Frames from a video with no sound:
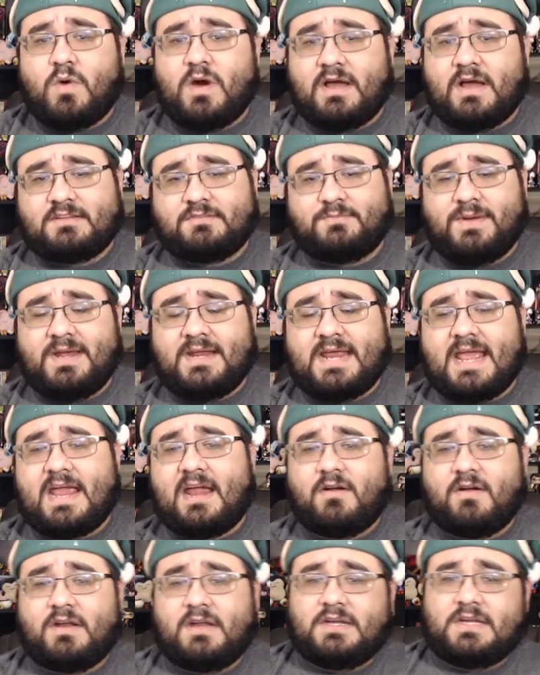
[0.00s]
is being
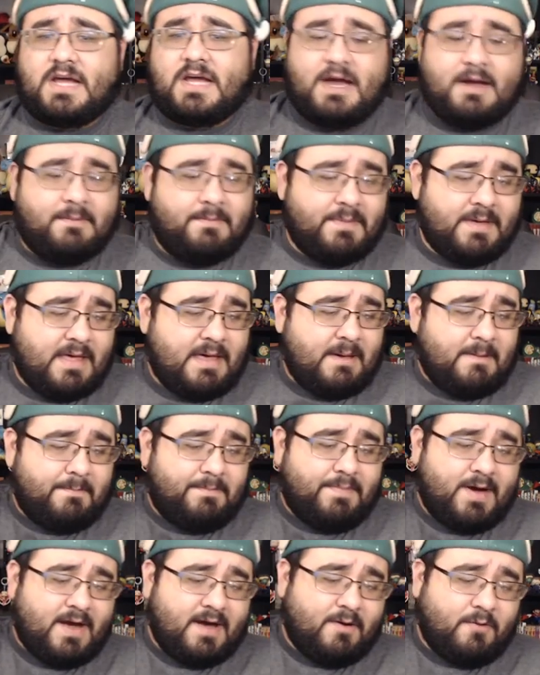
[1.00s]
aired in dub.
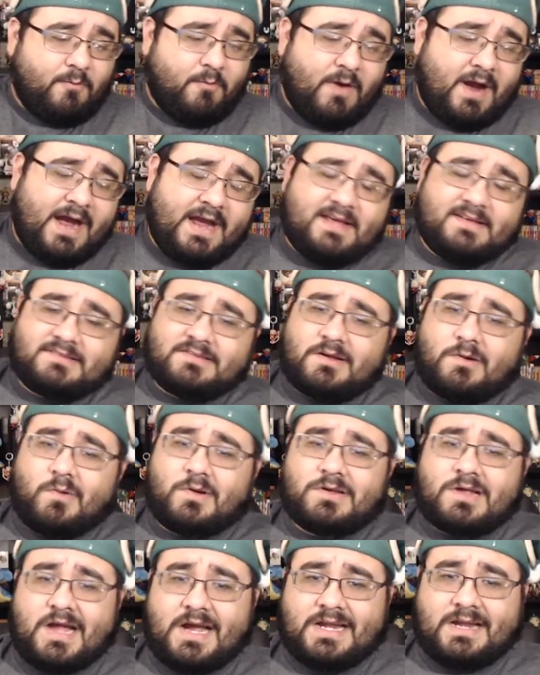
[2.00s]
But why is no one
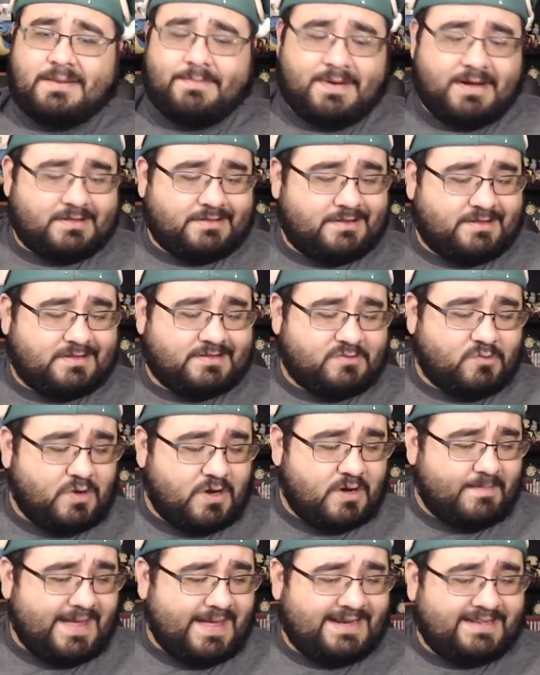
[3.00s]
talking about this?
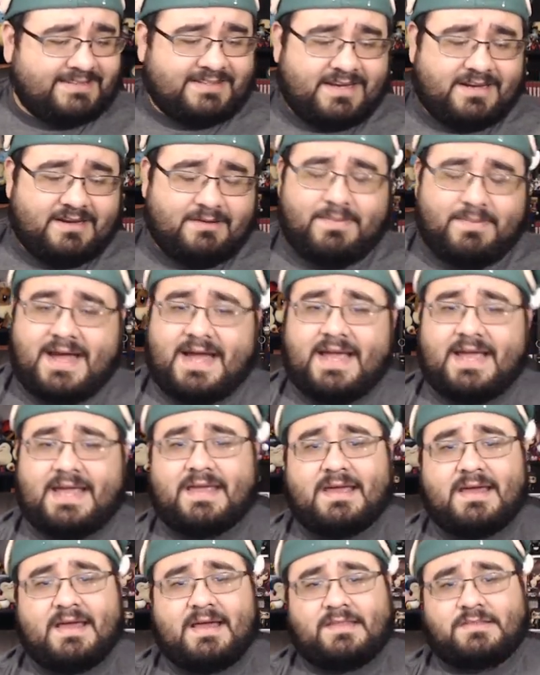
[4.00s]
Well, I decided to buy
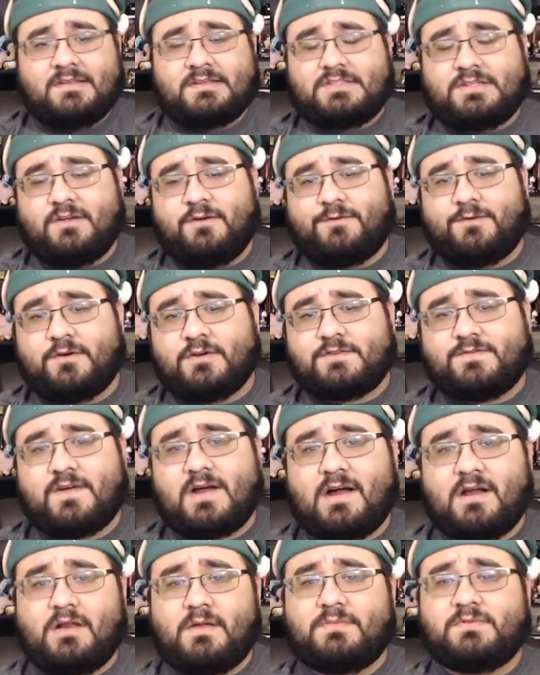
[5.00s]
the two first
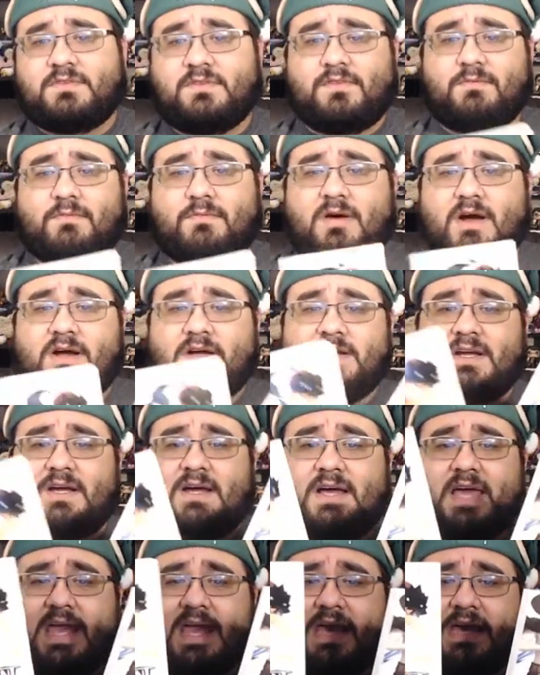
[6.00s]
volumes of the
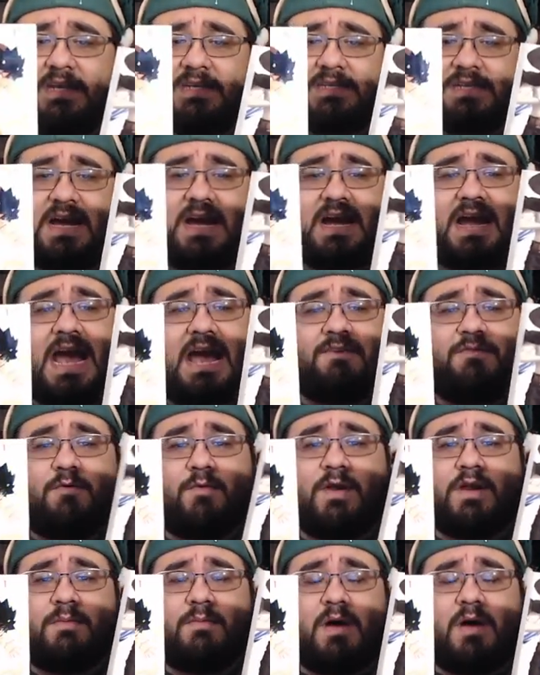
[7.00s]
manga, and I haven't
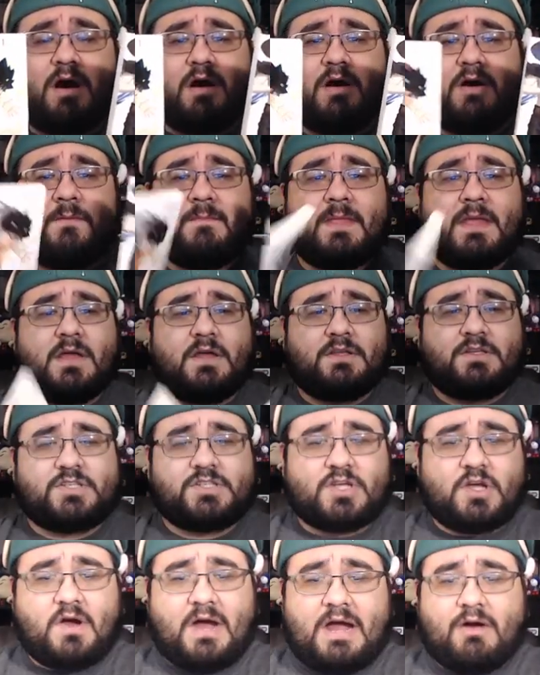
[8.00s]
read them all,
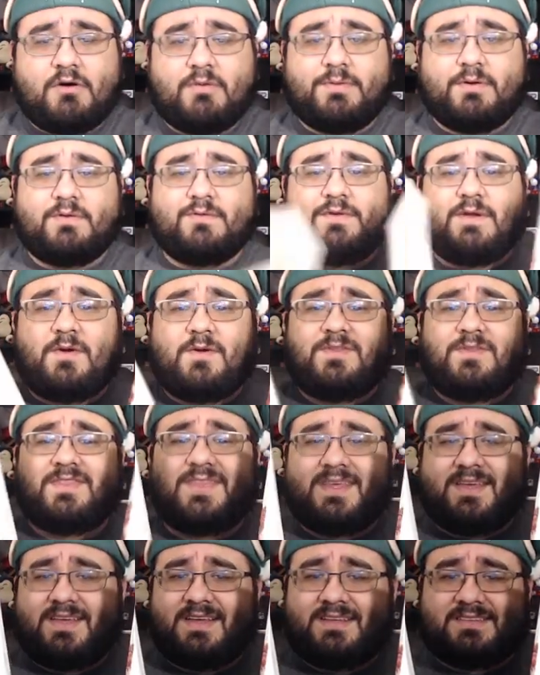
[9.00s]
so I will be reviewing
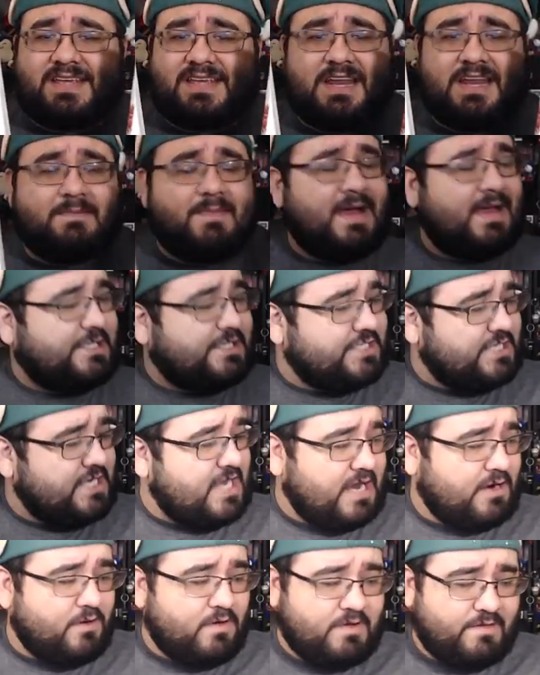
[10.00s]
these in my
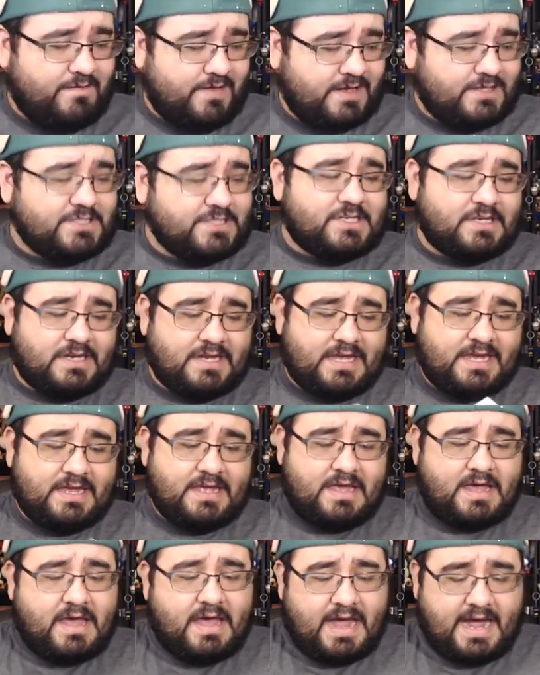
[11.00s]
channel eventually.
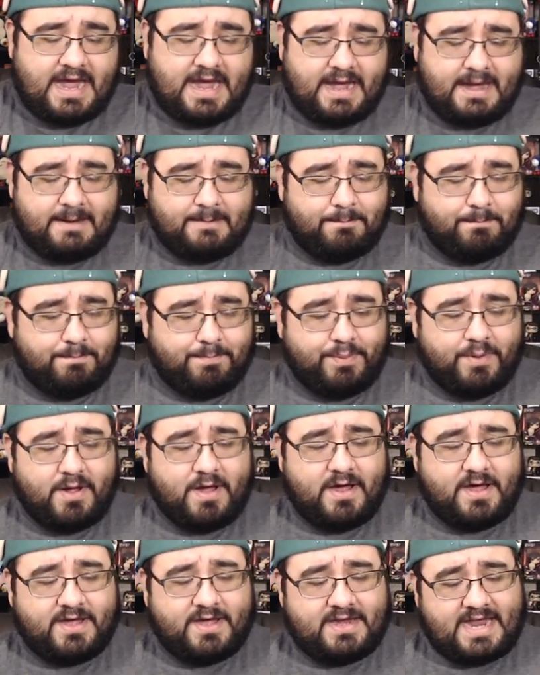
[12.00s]

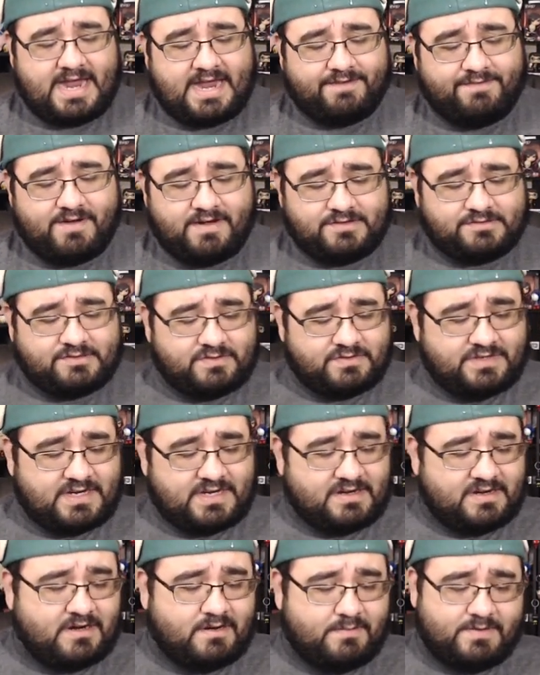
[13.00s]
But I've also
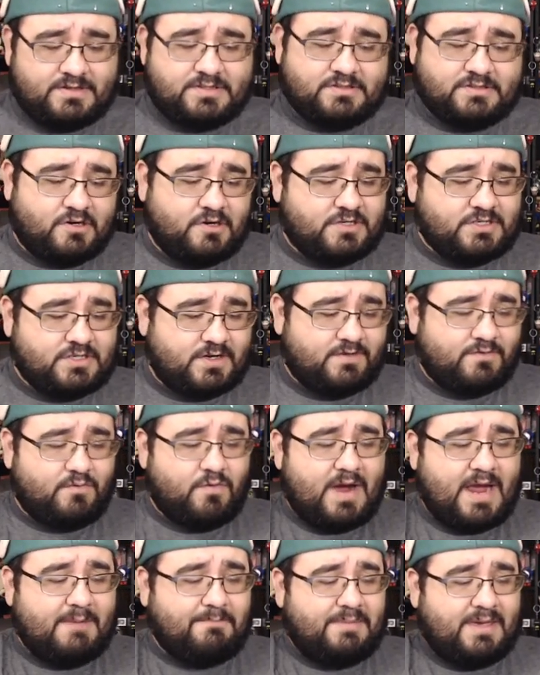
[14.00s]
done a little bit of search of
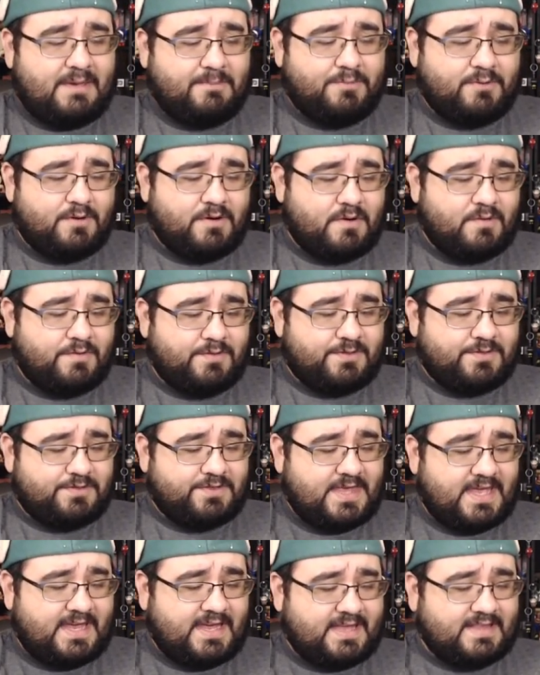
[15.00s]
why people don't
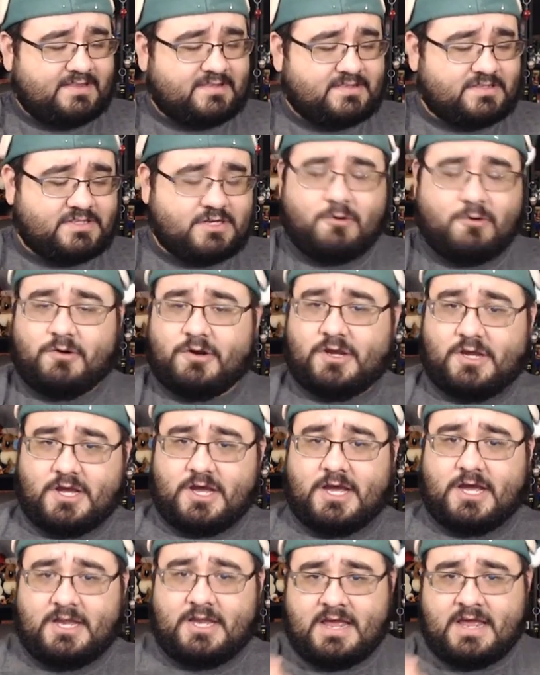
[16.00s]
think it's so
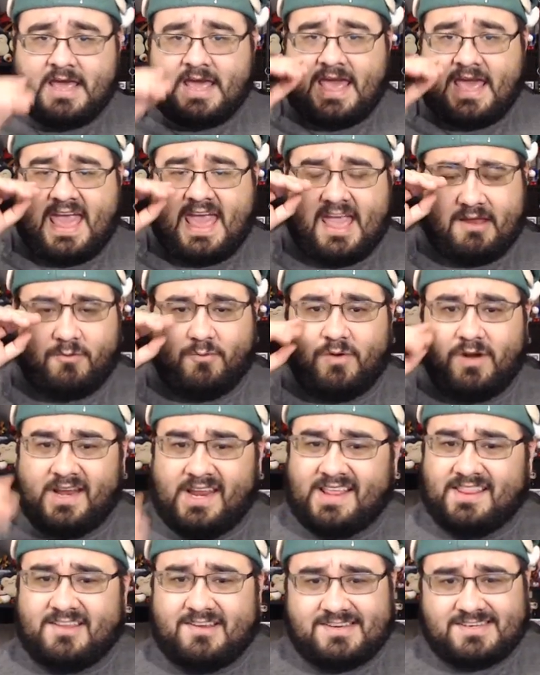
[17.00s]
good, and
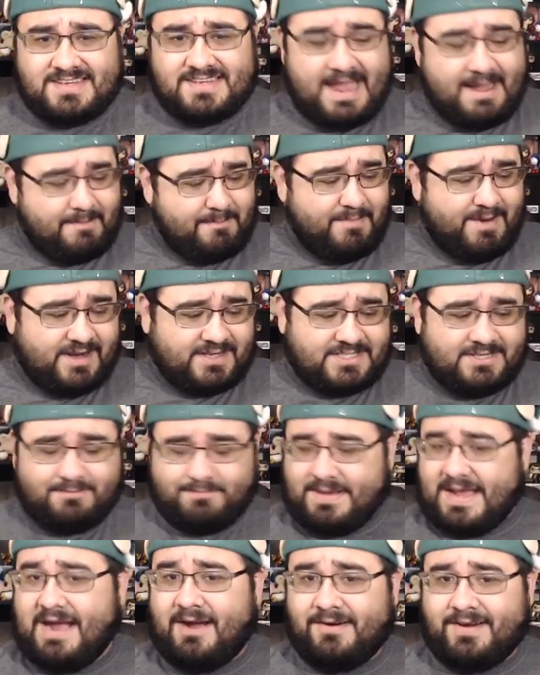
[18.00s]
really, there's not much
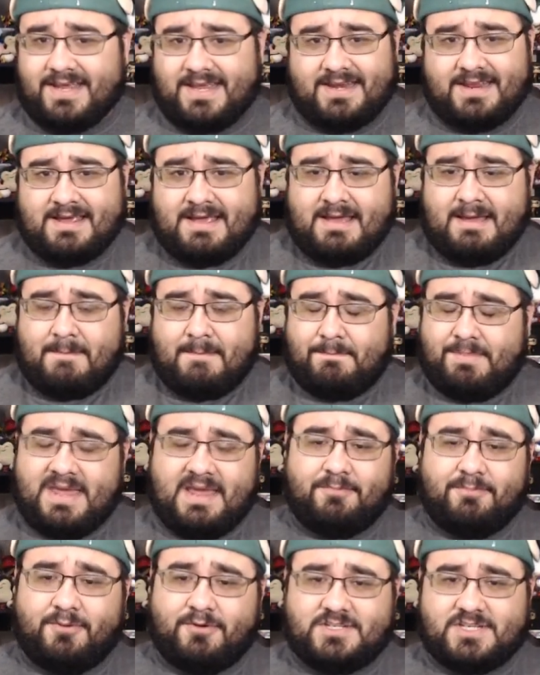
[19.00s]
about it.
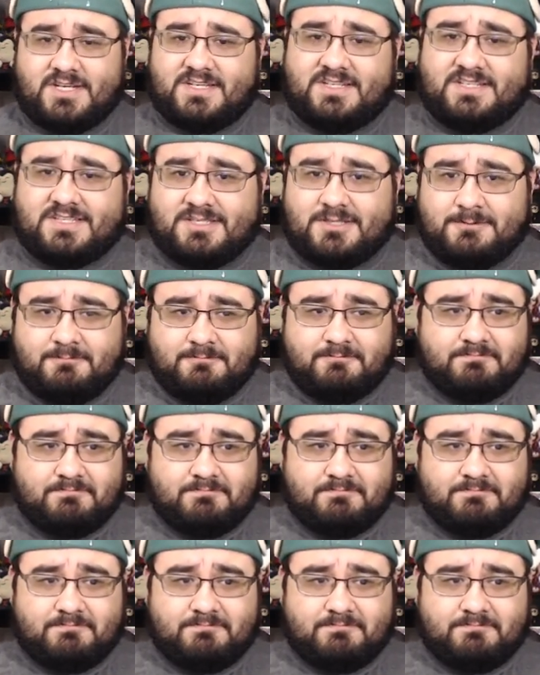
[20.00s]
People just